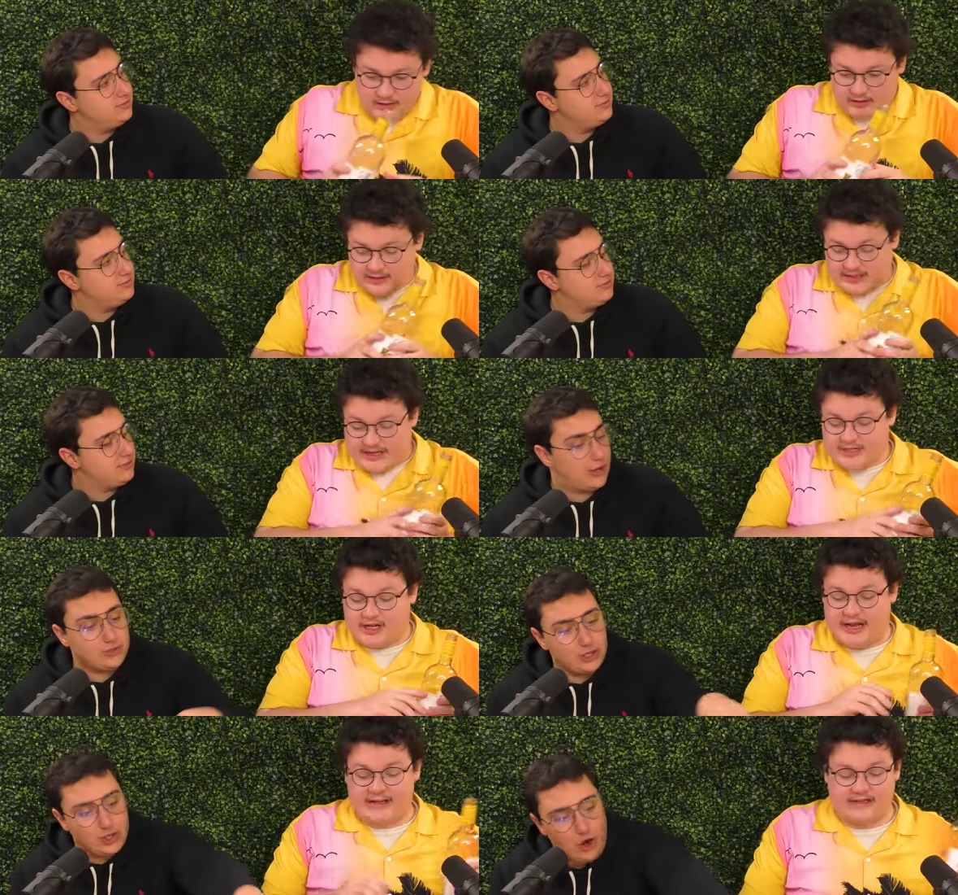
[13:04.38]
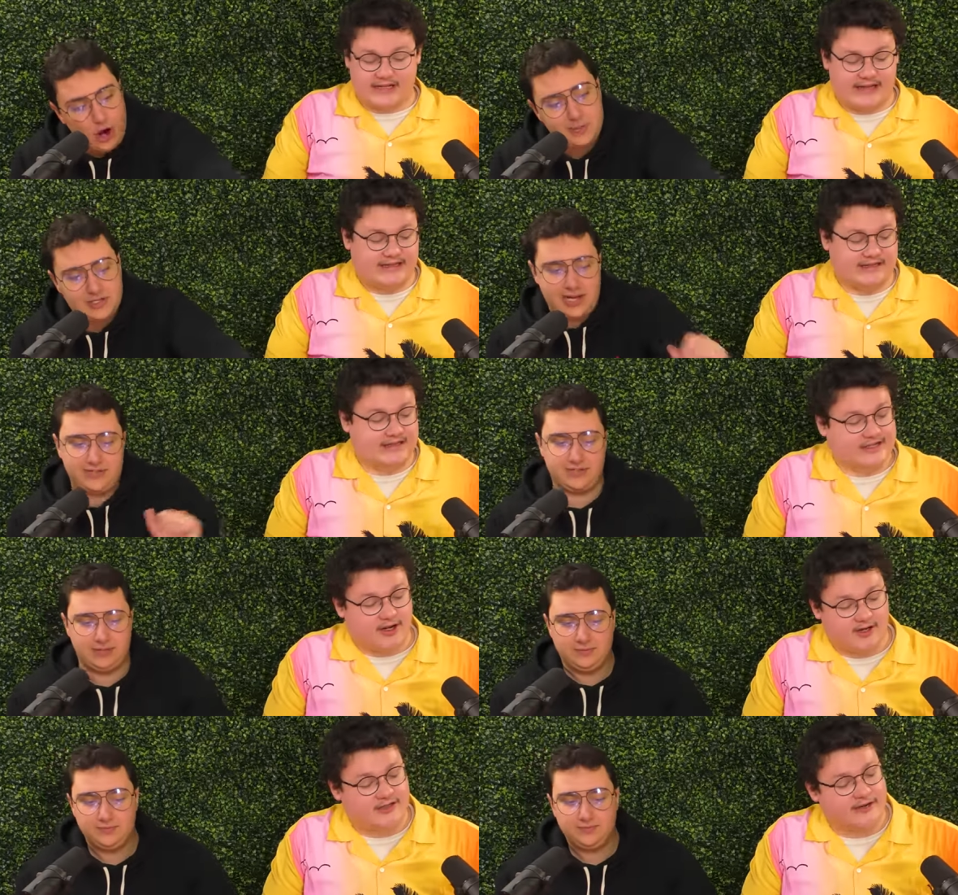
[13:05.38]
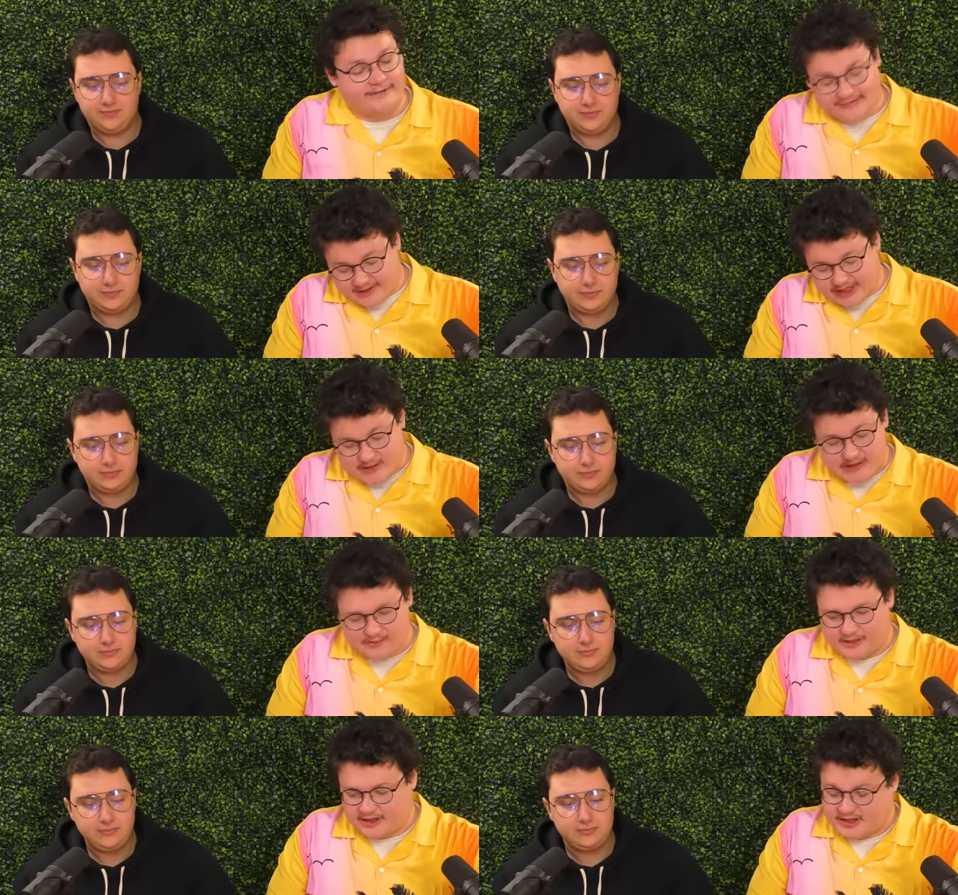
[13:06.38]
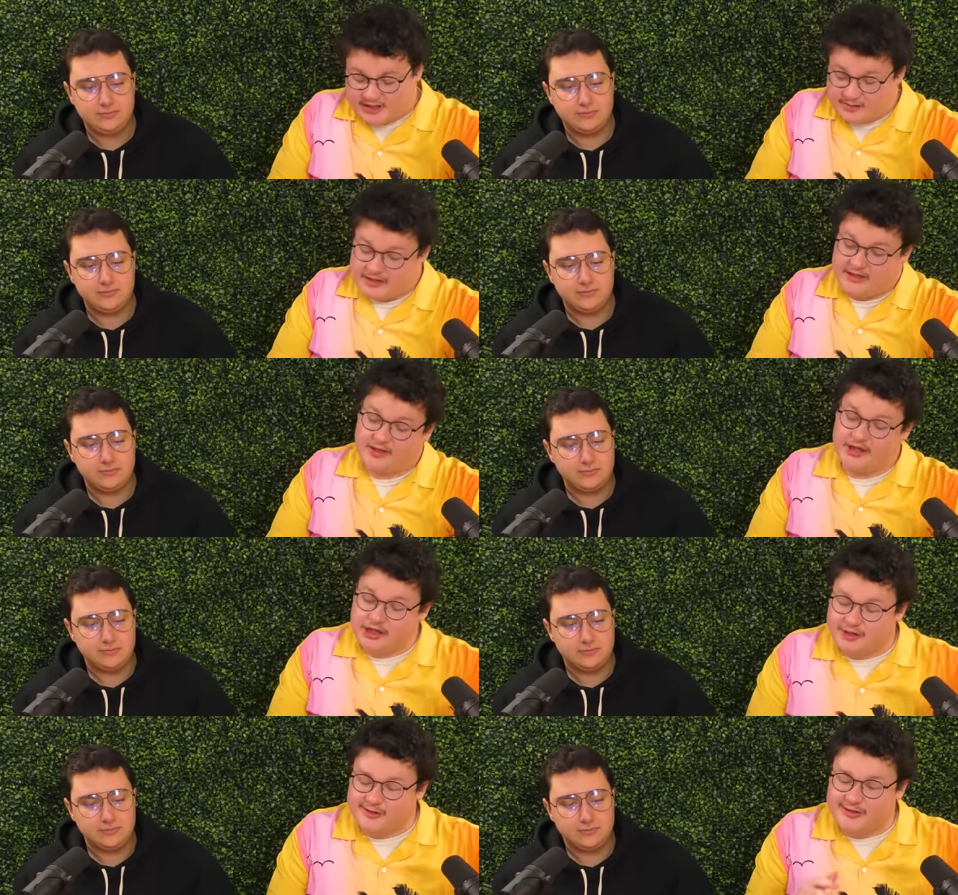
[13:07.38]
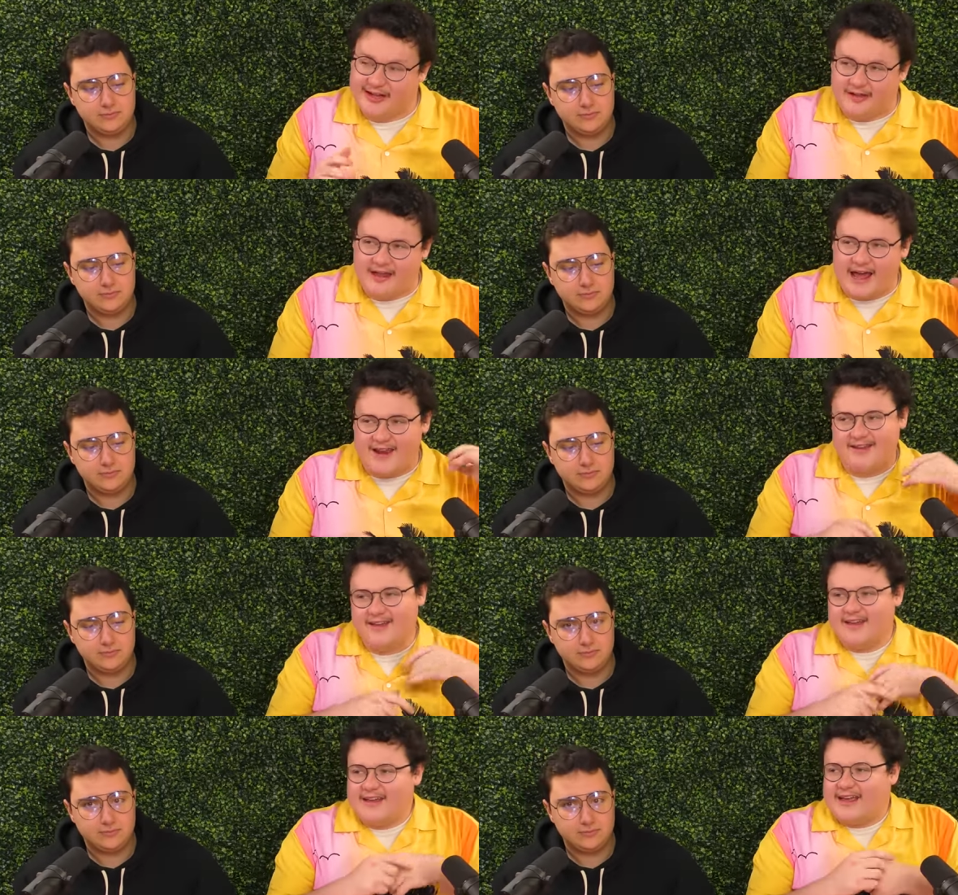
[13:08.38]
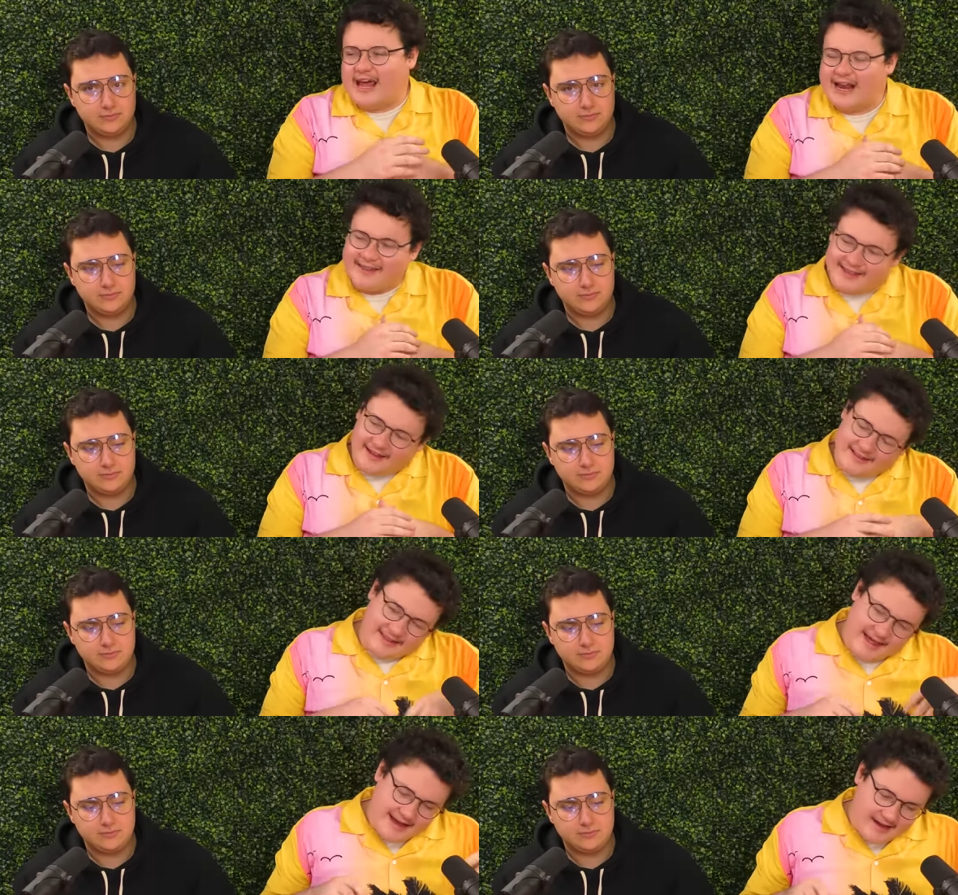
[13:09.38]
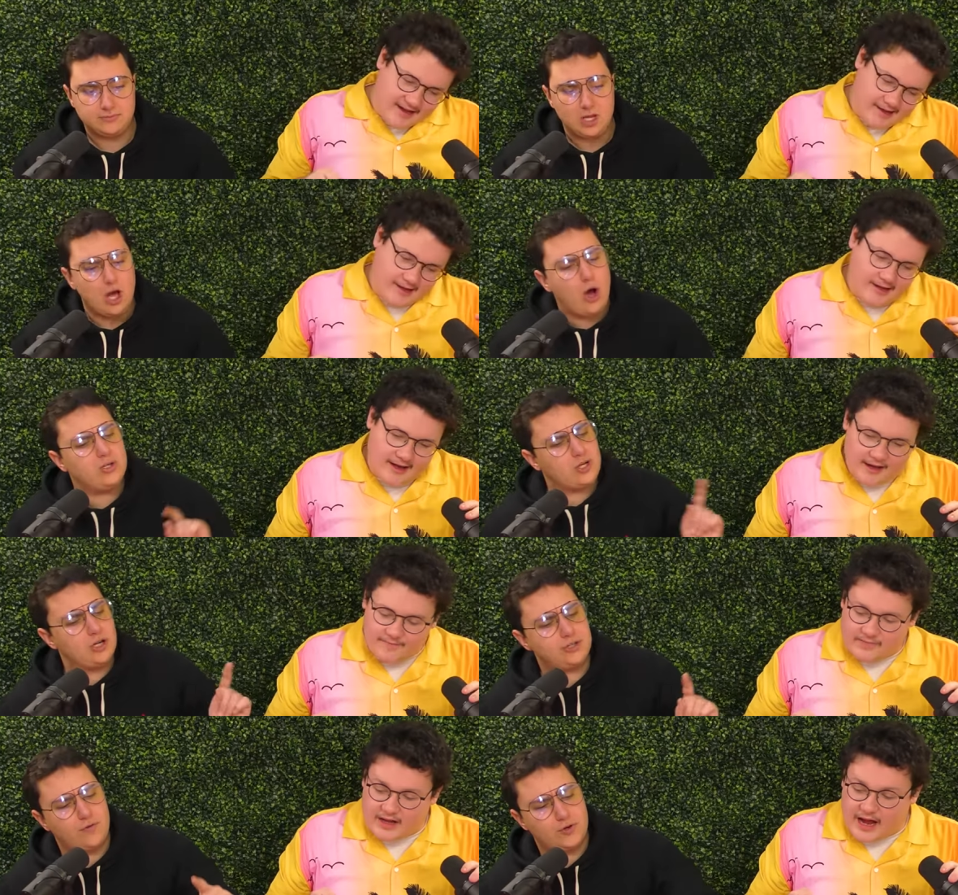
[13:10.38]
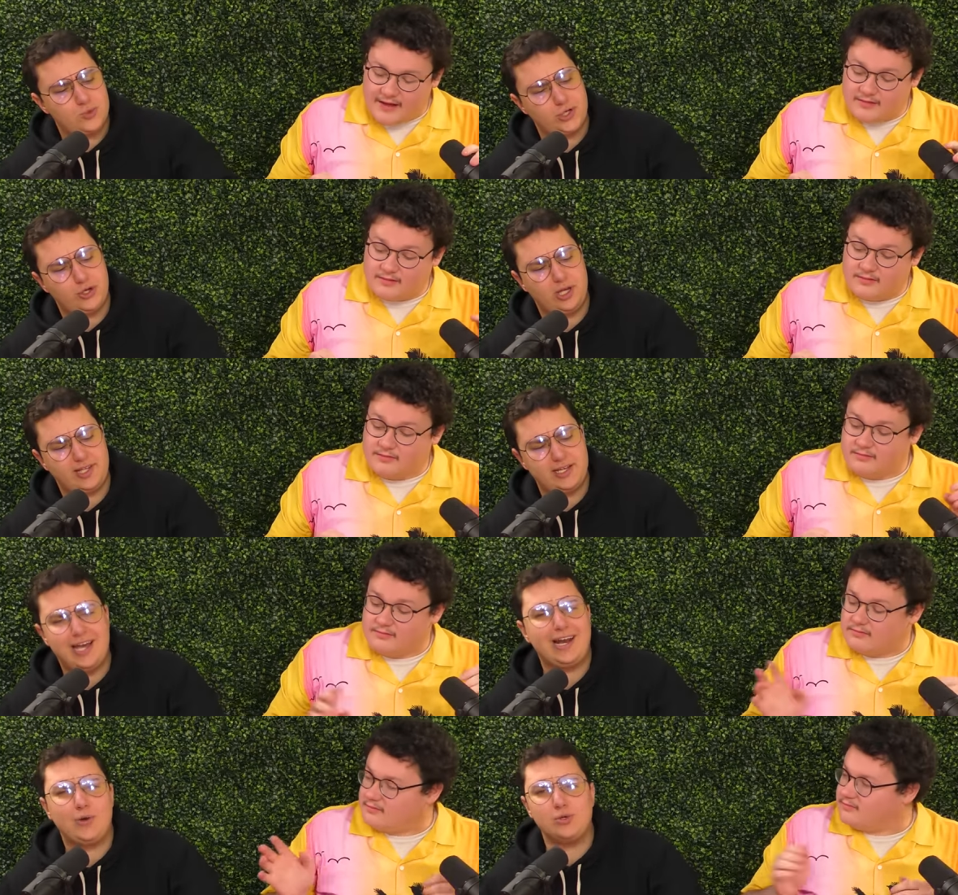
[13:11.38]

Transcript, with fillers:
Speaker 1: Listen, that it's, was a it's, garbage it's, answer. It's hard to go first with a with a cue like that, and I think that. Uh, oh, it's hard to go first I, with a
Speaker 2: cue like that. Yet I